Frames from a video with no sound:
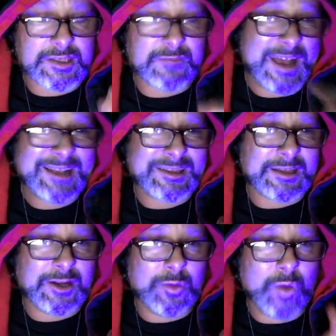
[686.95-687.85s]
In fact,
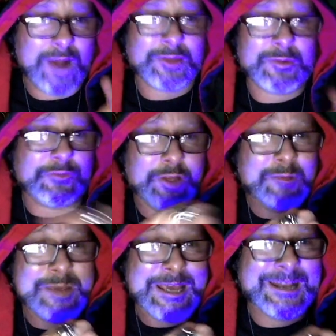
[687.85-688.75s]
while they were
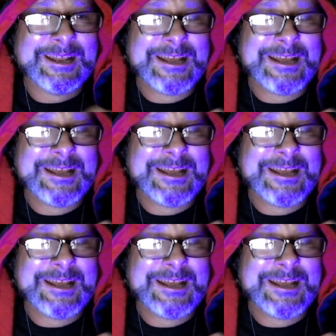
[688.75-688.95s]
filming it,